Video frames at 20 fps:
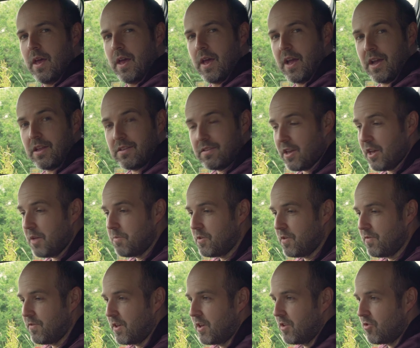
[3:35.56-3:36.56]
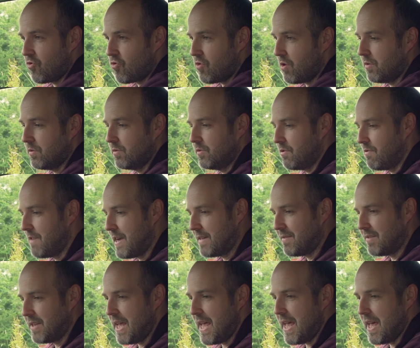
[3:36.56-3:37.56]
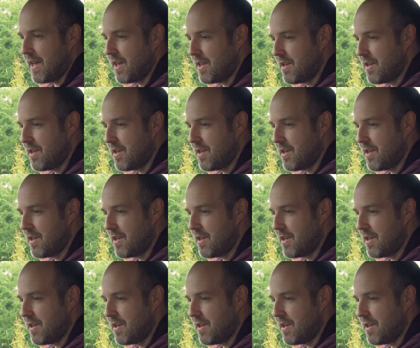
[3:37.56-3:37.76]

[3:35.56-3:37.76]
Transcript: In terms of the controls around here,